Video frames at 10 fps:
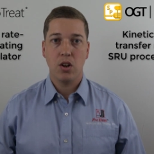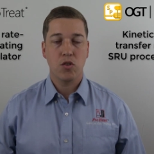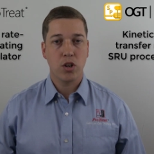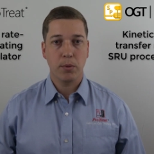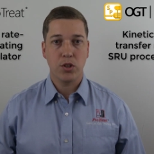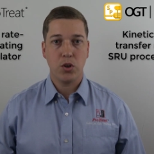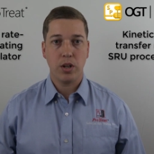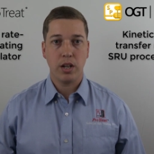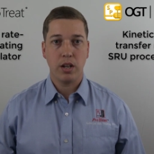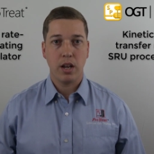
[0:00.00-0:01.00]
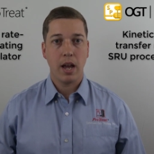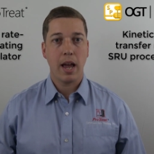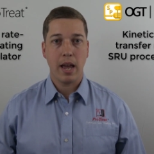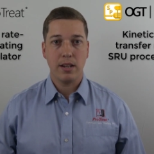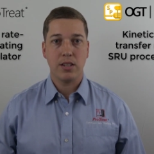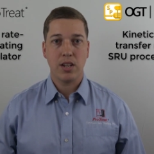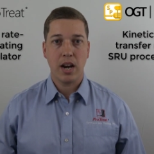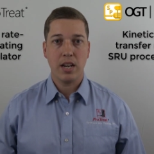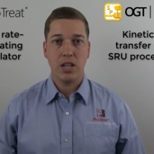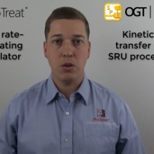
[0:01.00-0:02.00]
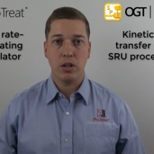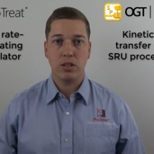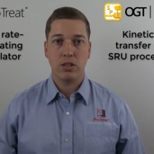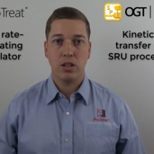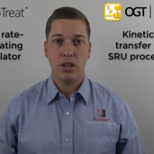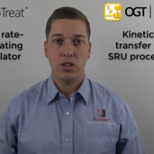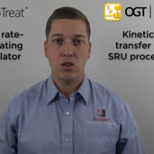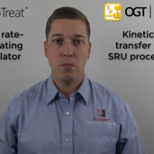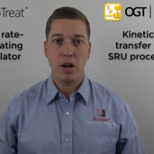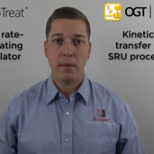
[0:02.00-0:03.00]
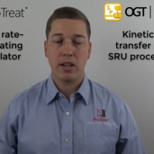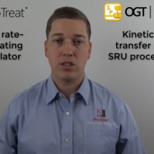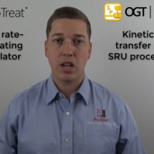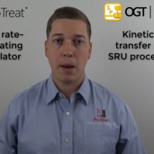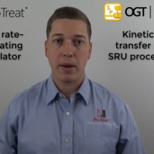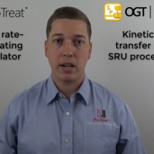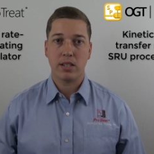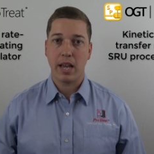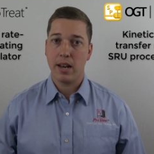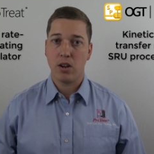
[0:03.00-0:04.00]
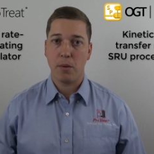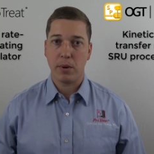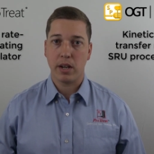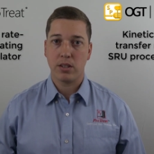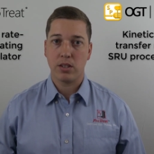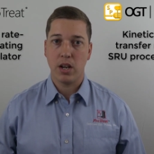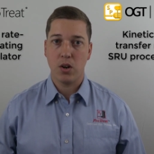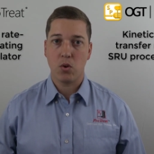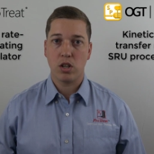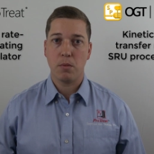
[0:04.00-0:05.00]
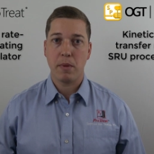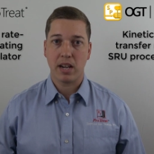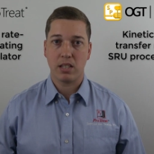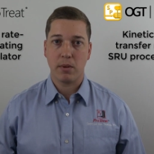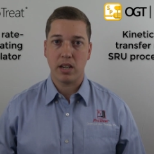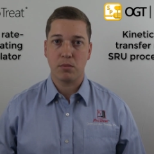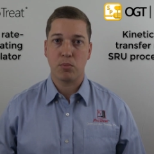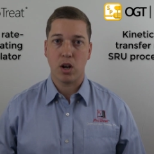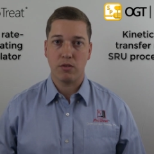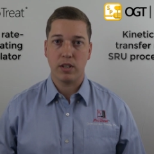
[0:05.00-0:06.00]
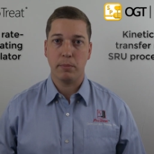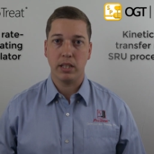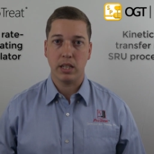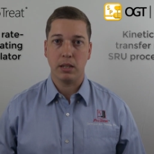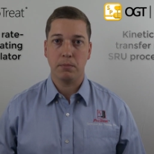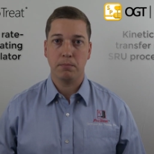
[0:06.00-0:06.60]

troubleshooting, and designing units to minimize CapEx and OpEx in order to maximize profitability.